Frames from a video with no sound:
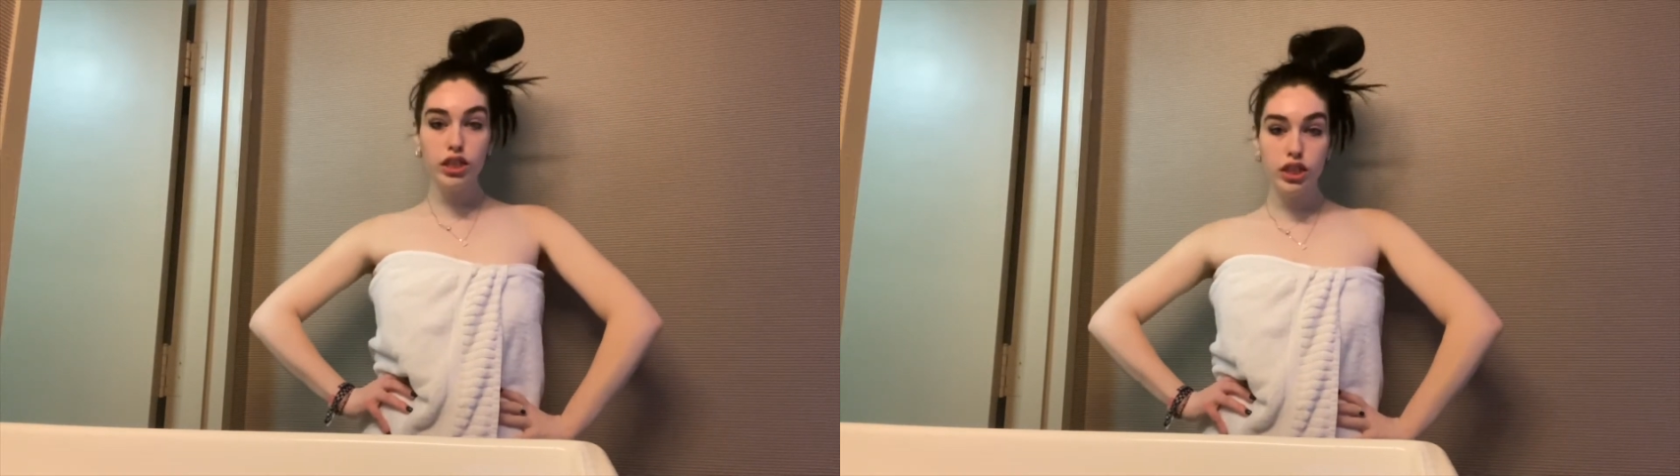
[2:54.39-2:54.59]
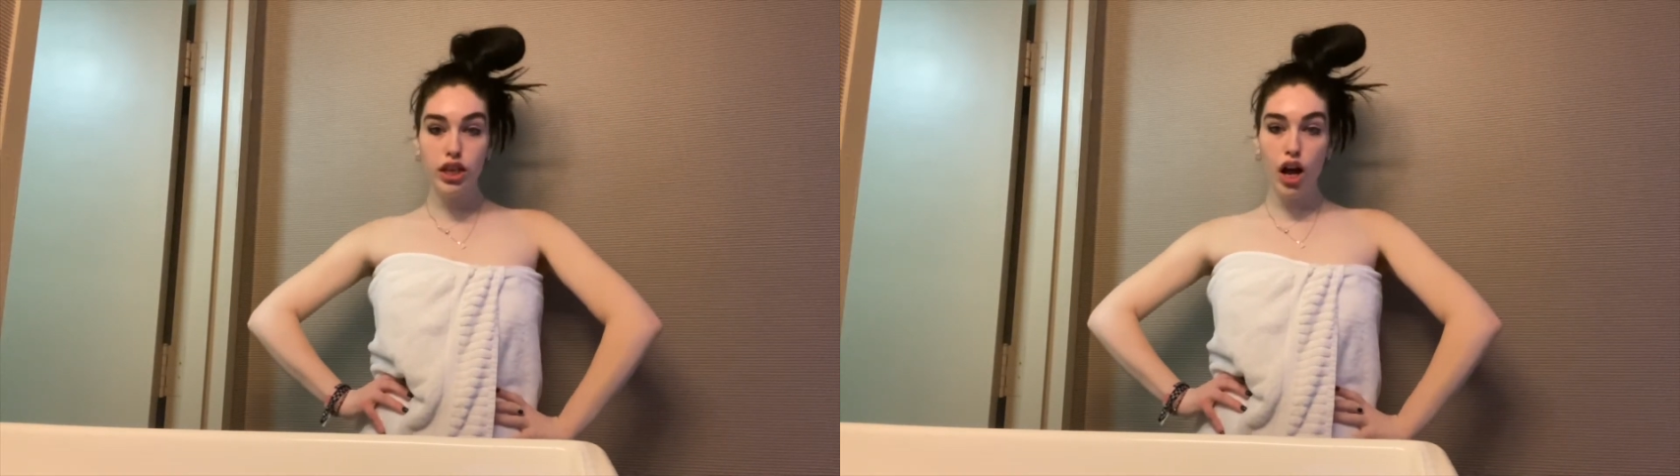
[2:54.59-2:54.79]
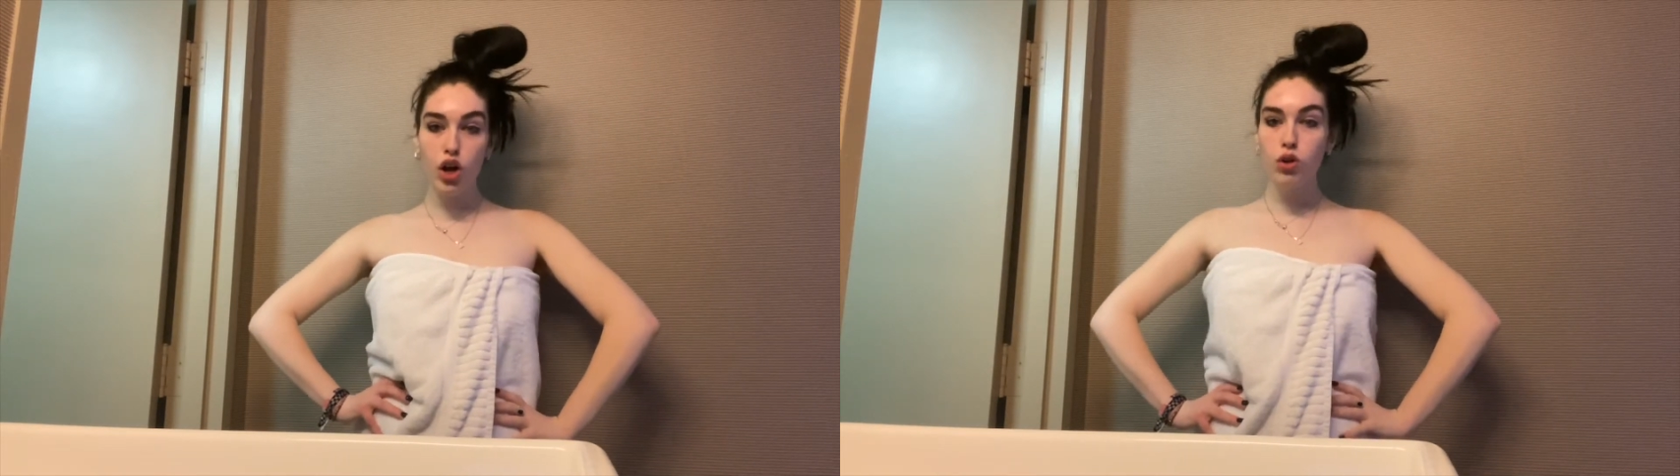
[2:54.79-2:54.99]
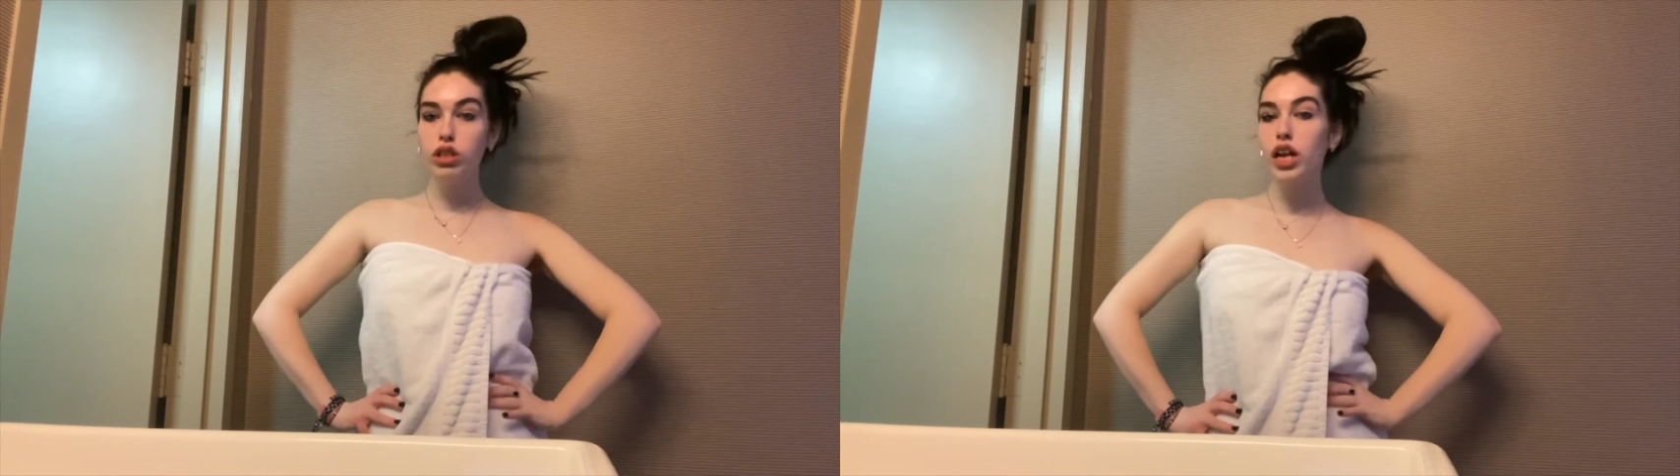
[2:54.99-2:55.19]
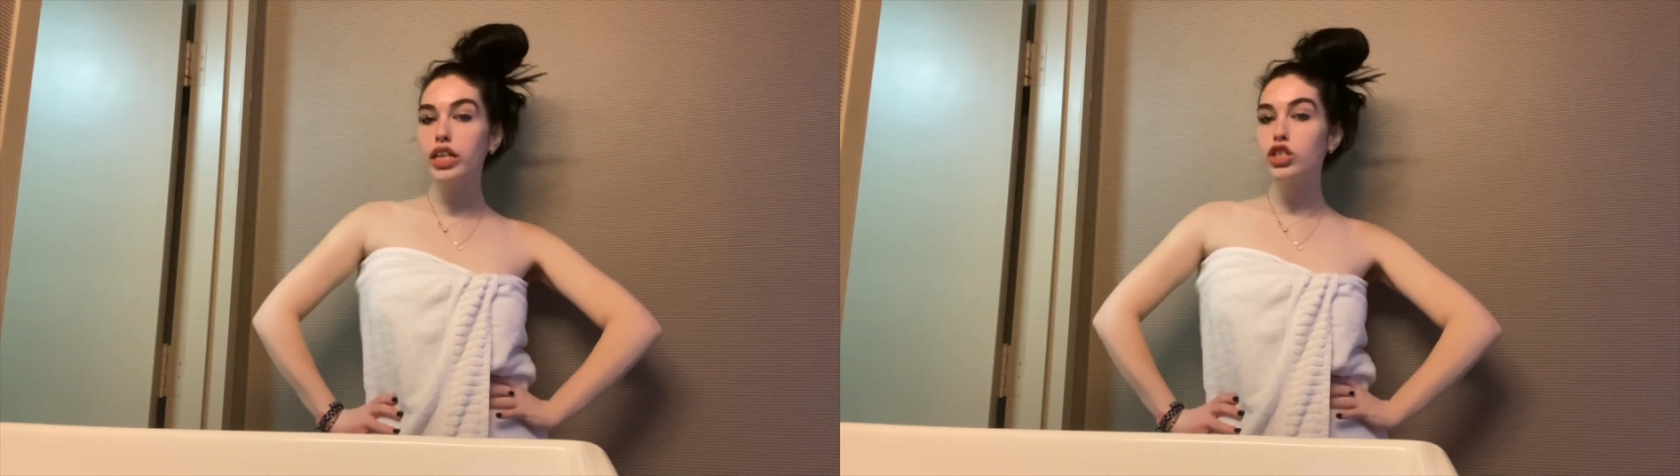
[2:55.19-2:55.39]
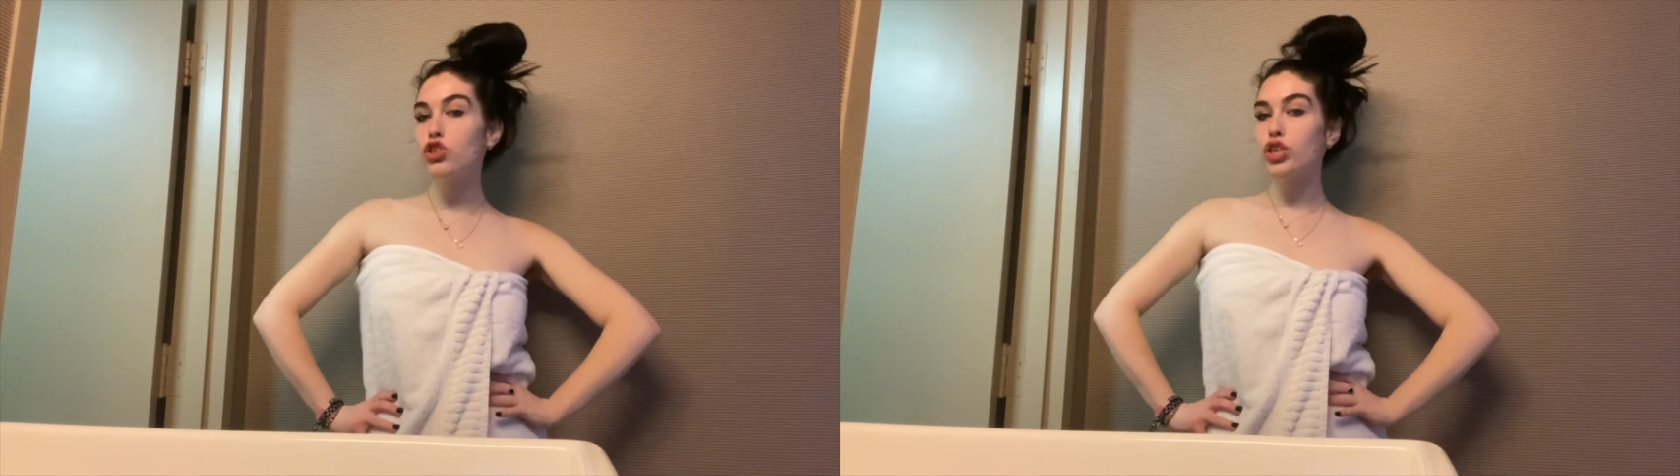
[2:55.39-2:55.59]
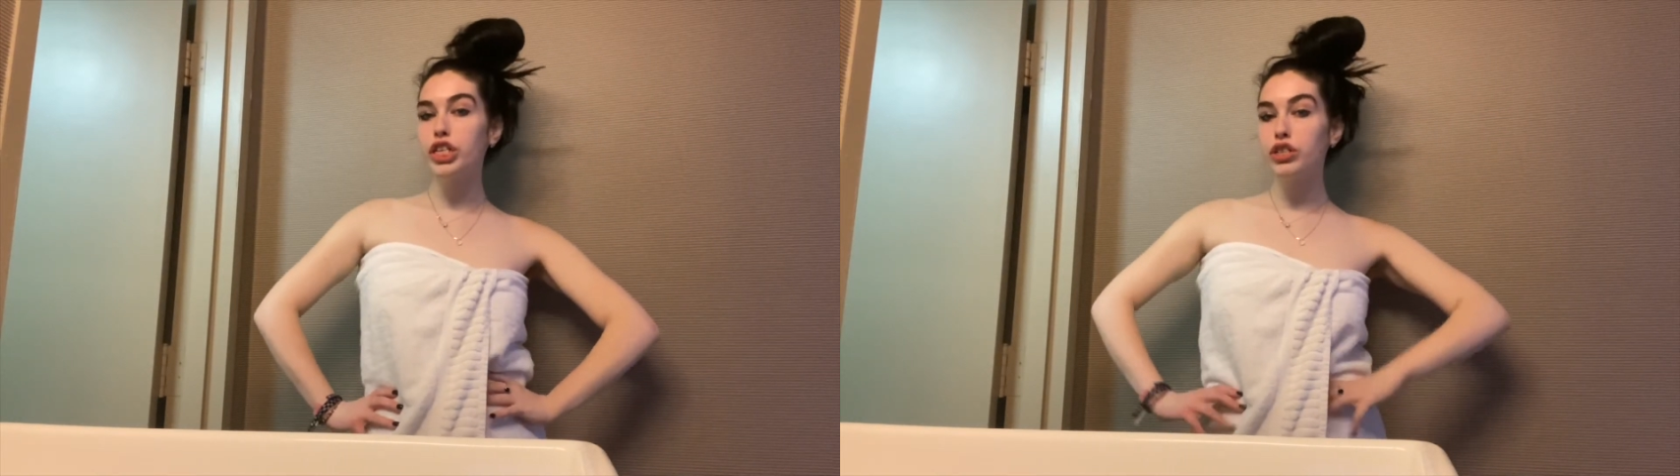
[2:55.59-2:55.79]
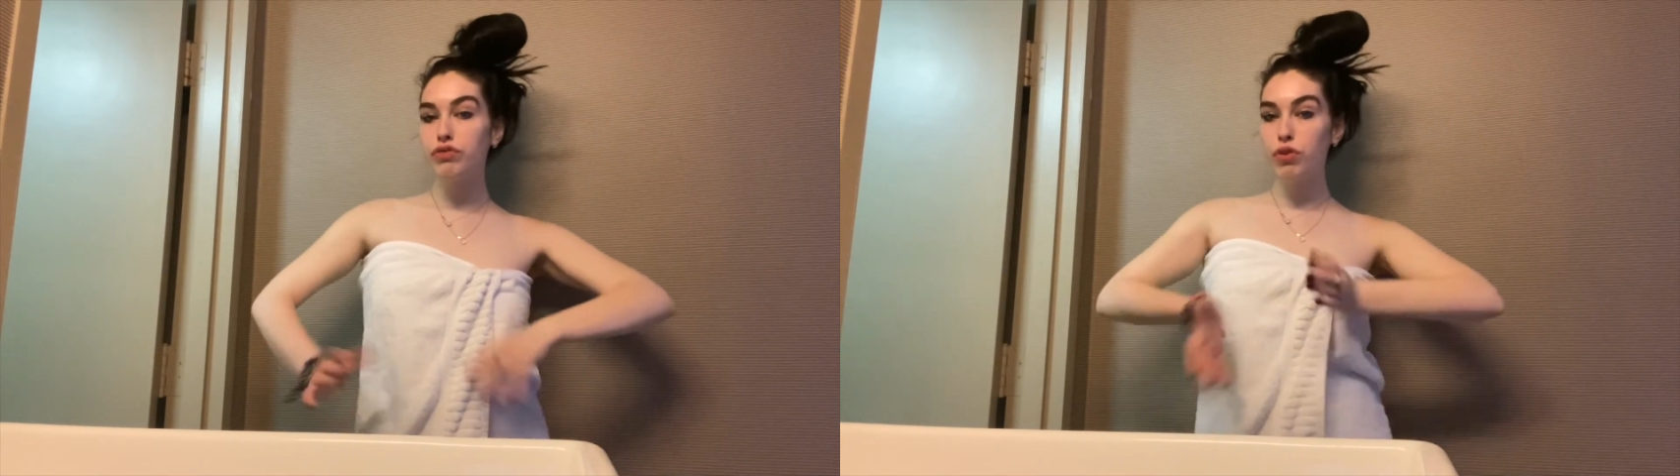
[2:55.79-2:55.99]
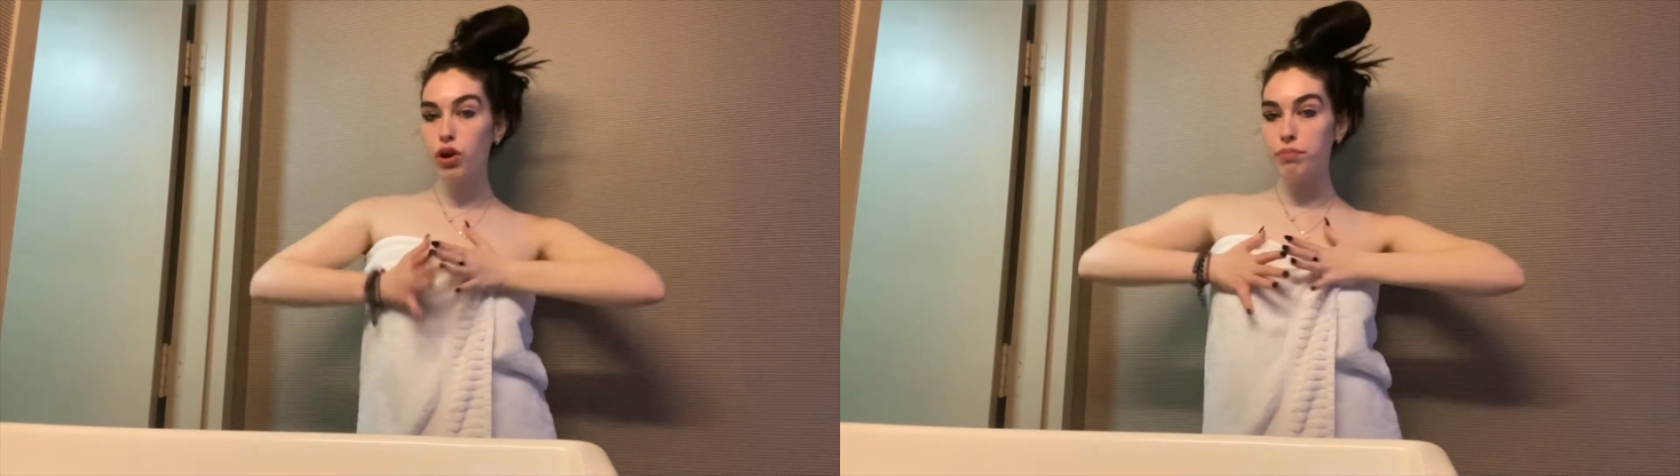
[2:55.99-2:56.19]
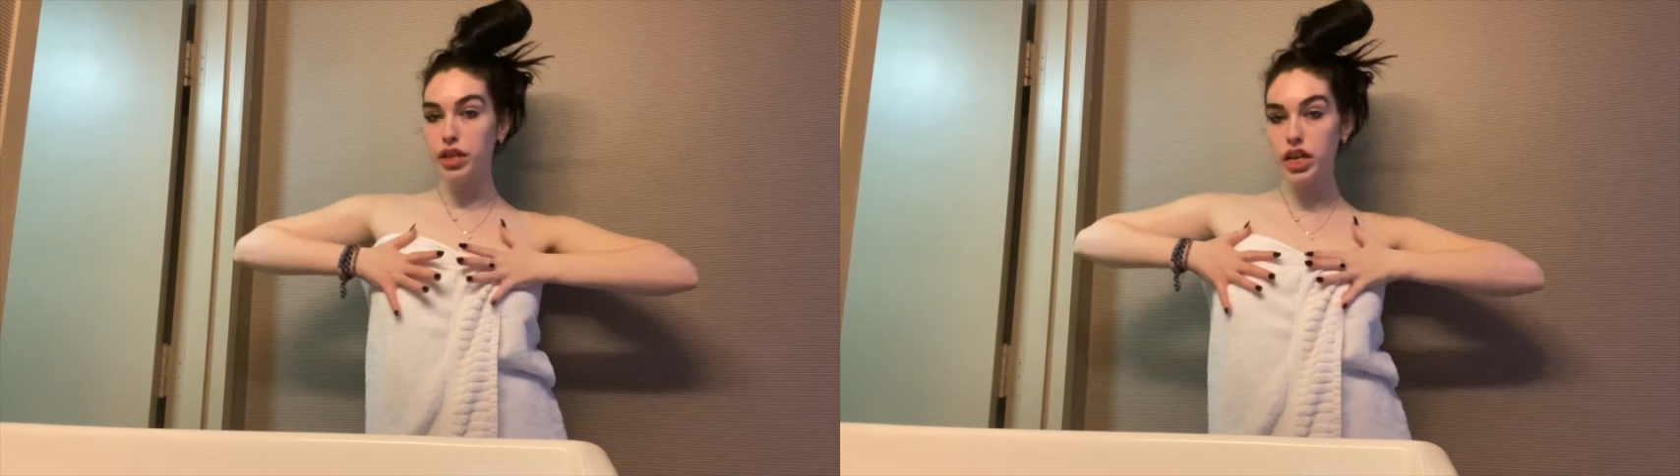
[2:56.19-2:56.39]
so let's
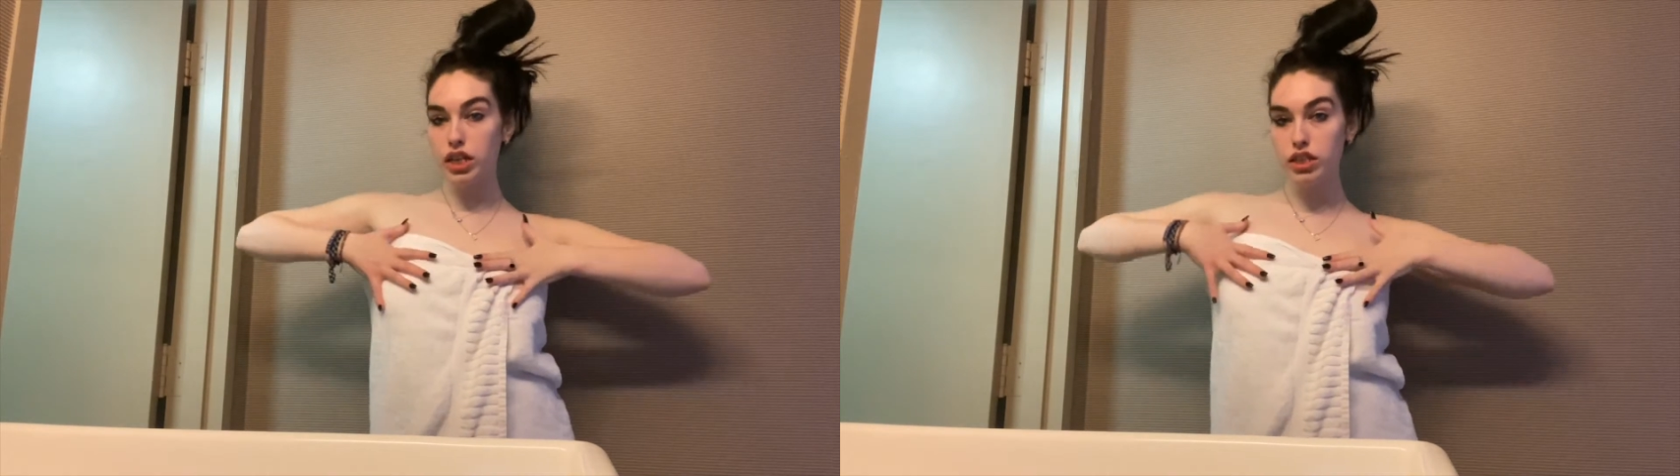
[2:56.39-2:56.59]
transform this.